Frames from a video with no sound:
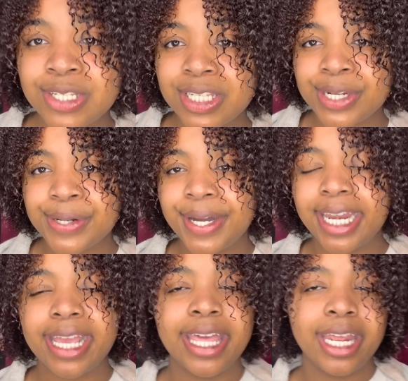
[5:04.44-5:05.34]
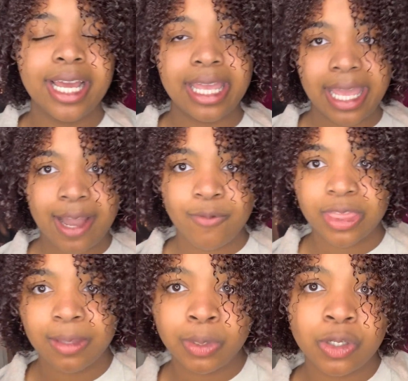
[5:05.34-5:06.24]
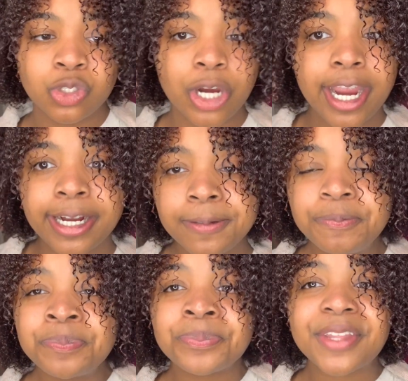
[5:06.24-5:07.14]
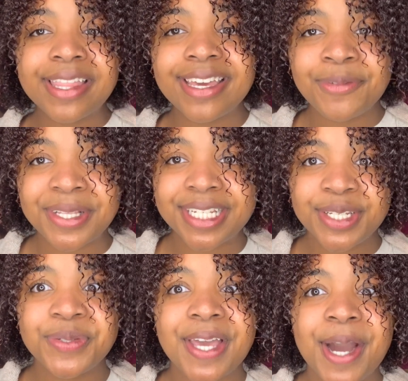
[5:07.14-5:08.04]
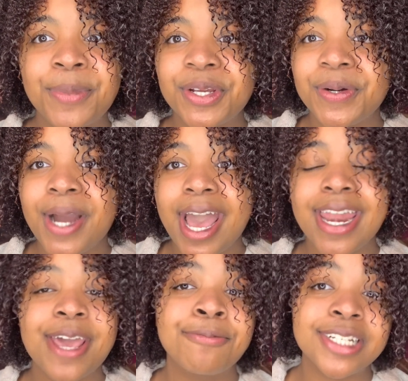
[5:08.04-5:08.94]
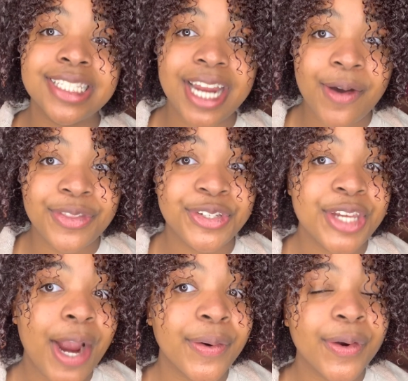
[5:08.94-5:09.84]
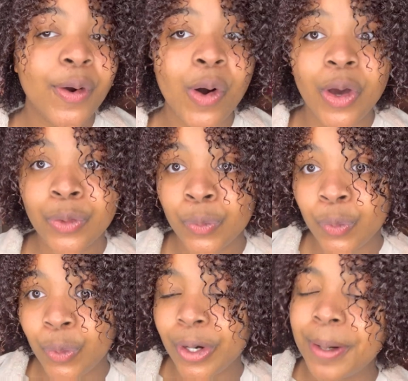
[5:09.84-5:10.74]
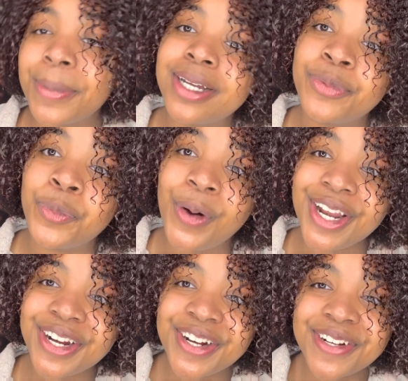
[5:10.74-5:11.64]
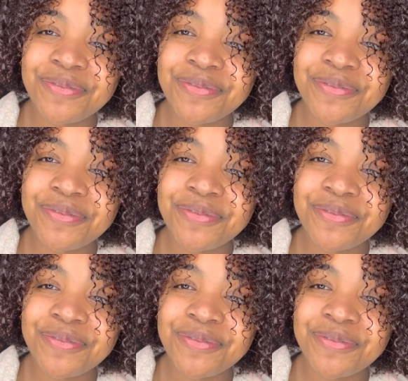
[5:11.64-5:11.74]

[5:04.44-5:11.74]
gonna go ahead and hit it again with the blow dryer. And then once I do that, I'm gonna go ahead and rinse it out in the shower on warm water.